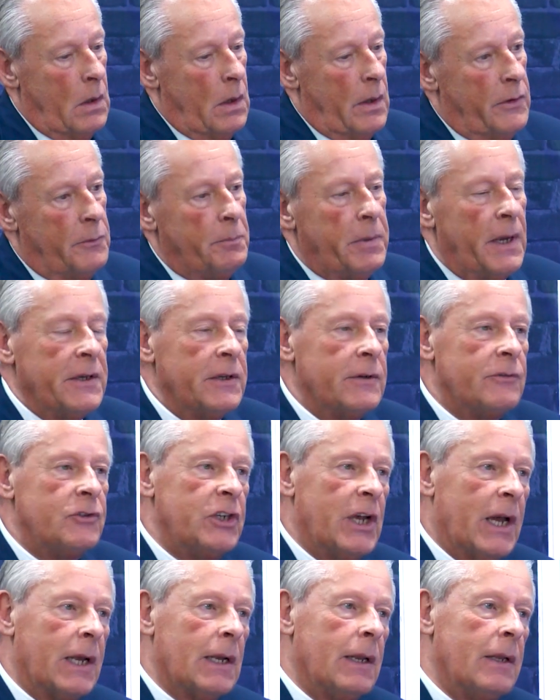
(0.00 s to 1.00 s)
And there's plenty of
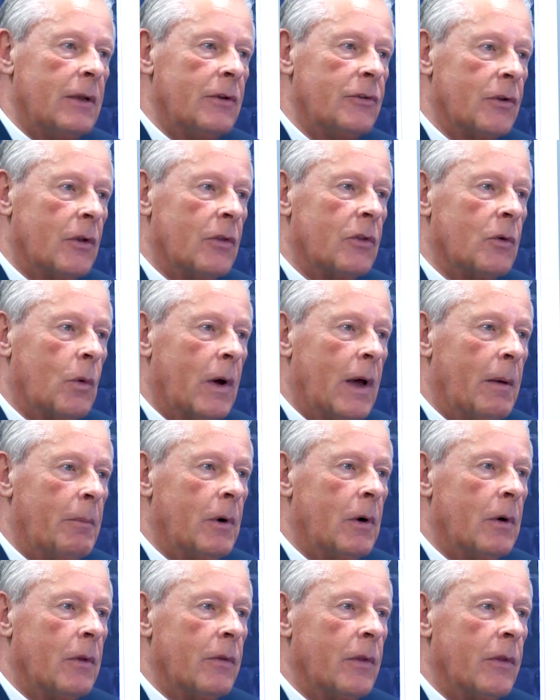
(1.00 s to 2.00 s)
checklists on the web,
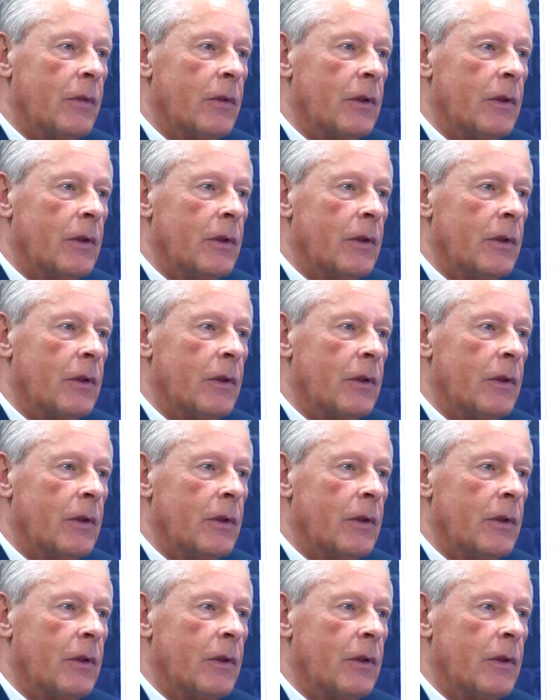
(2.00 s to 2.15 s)
aren't there?